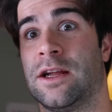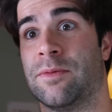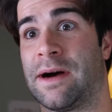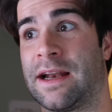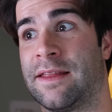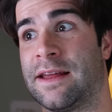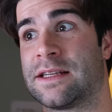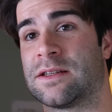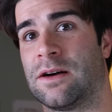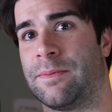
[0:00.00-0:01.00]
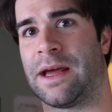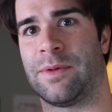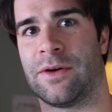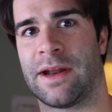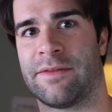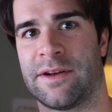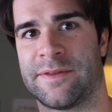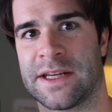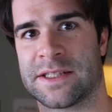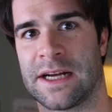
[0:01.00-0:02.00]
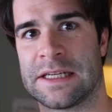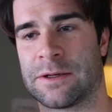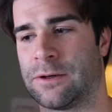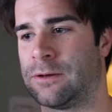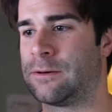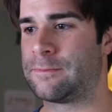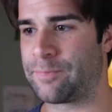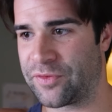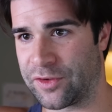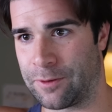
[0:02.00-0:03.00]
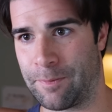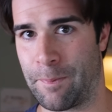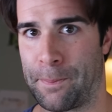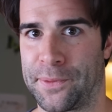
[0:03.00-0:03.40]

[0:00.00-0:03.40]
your body thinks, oh man, we don't have enough testosterone. So